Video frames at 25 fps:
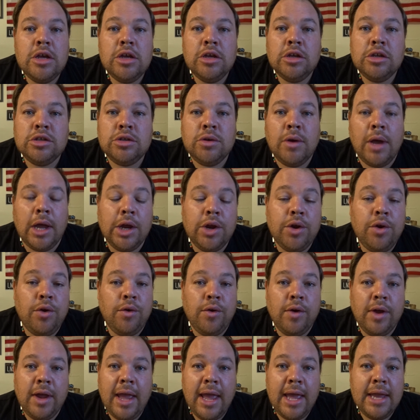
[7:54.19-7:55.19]
So I
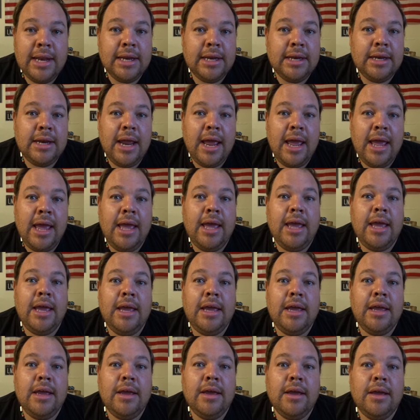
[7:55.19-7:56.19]
created
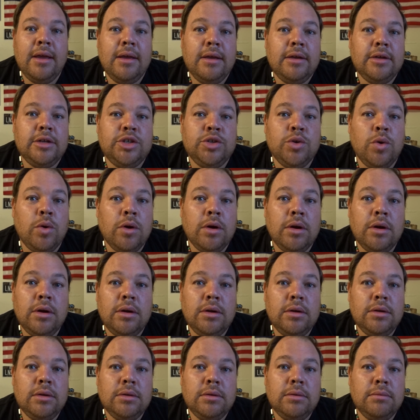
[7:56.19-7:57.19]
a short
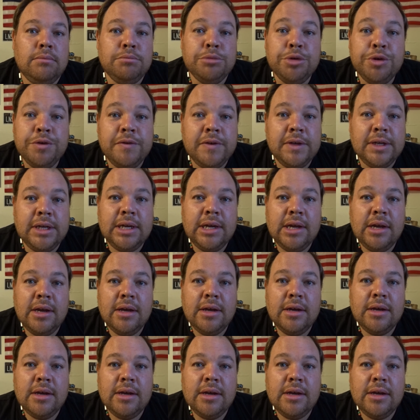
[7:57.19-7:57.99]
movie